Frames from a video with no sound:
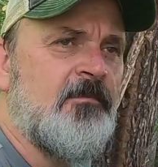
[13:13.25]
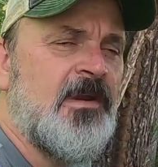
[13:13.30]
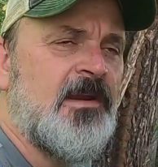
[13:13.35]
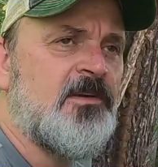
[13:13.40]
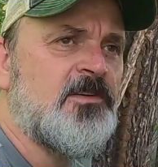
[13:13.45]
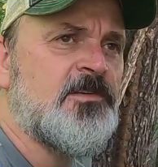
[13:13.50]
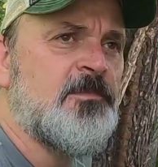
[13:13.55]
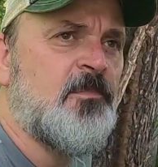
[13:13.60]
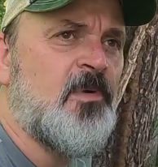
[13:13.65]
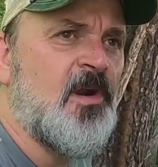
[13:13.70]

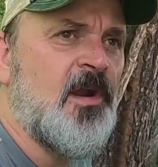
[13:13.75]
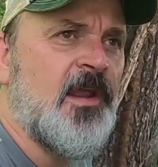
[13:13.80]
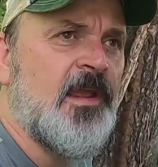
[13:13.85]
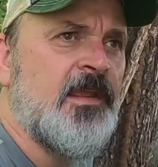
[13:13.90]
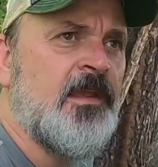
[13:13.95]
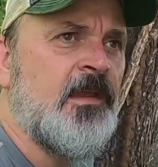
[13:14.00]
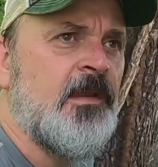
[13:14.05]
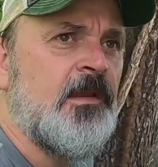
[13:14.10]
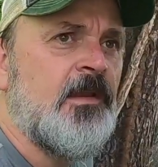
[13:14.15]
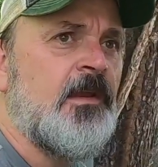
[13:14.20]

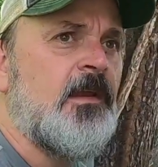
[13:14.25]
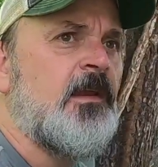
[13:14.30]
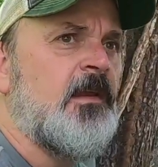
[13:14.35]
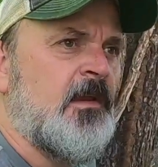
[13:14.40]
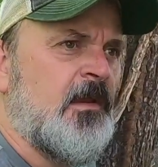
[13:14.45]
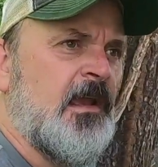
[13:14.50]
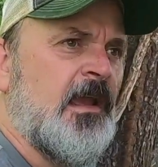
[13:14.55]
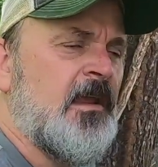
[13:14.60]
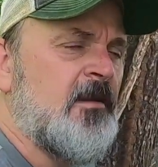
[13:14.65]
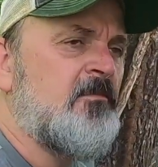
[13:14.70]
BearSpray
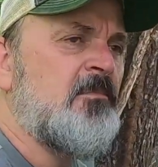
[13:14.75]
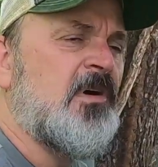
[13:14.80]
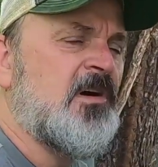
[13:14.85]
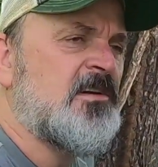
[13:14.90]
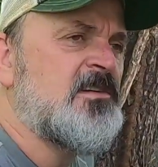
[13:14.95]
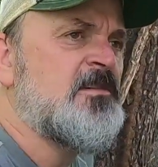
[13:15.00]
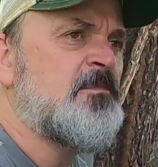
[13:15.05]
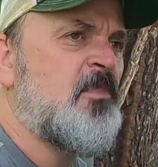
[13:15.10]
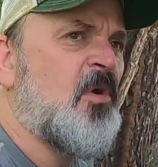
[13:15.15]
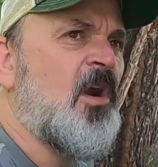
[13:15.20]
and
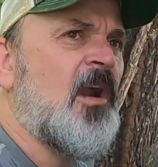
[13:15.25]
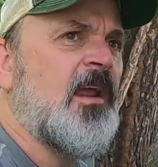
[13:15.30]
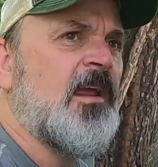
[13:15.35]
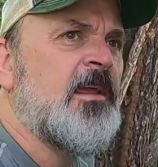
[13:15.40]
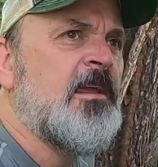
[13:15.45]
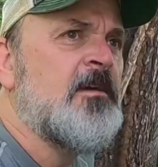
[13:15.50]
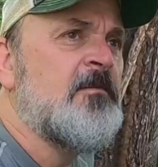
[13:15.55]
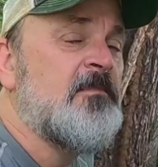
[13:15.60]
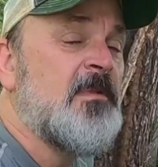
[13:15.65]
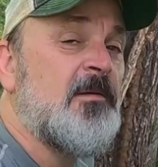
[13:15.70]
bug spray.